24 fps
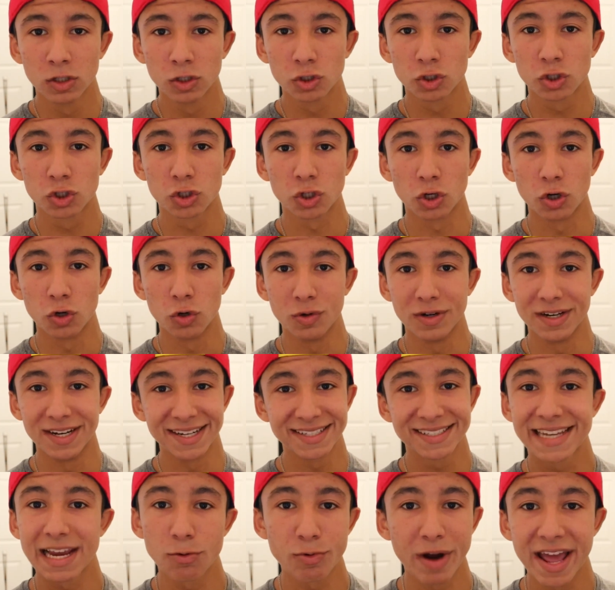So
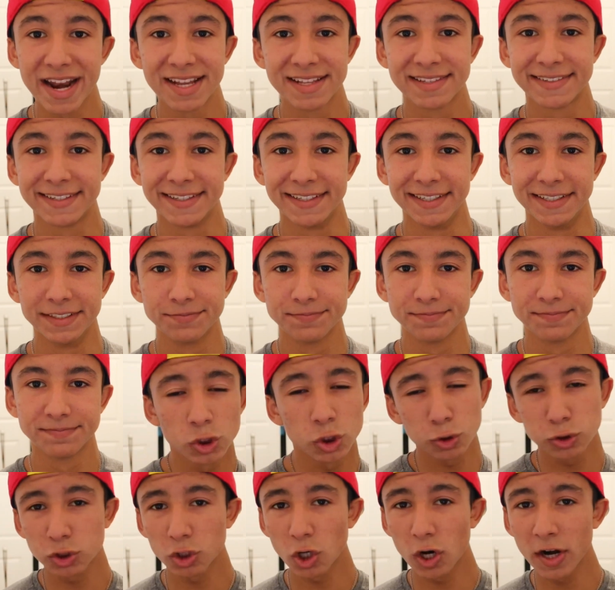let's get right into it.
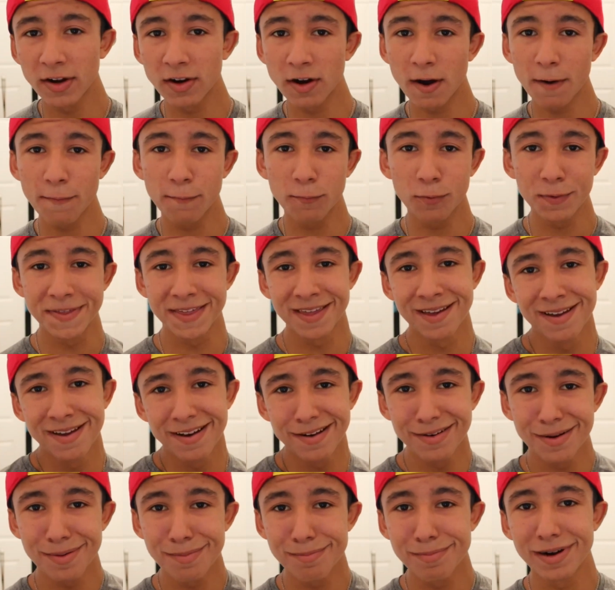So starting off with
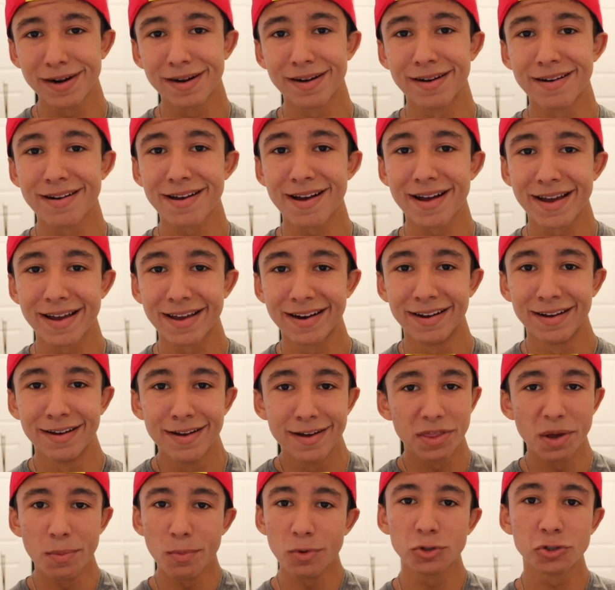number nine,
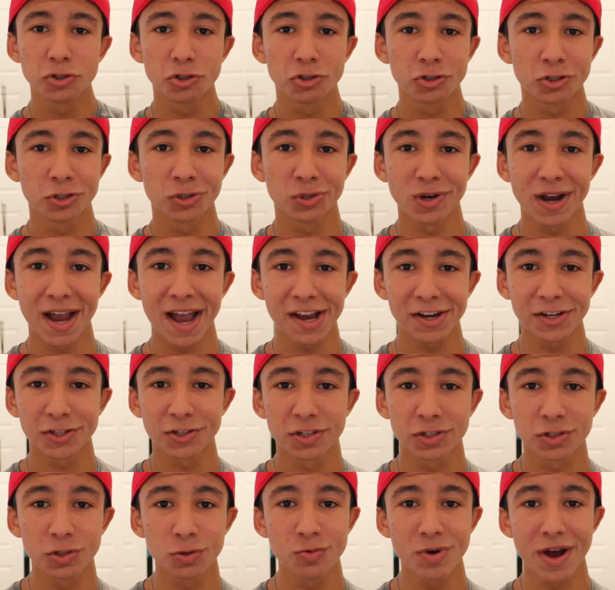the most trash
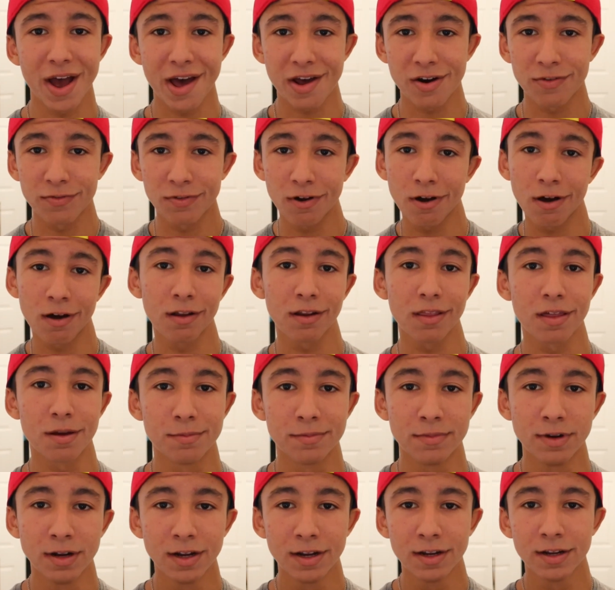suit out of all of
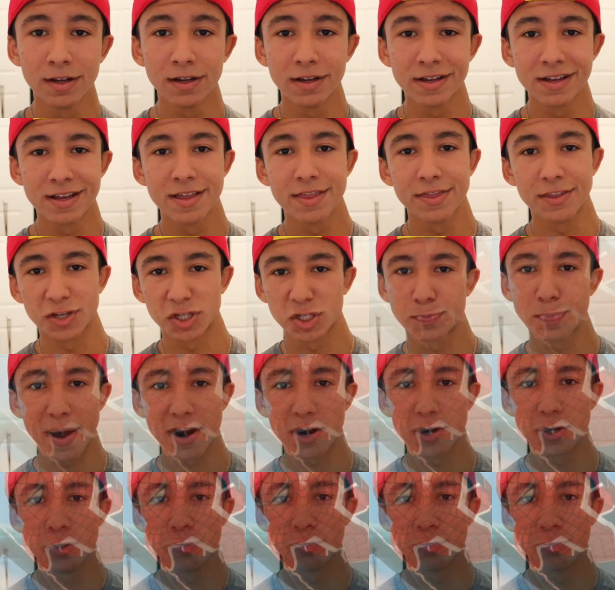them, the Spider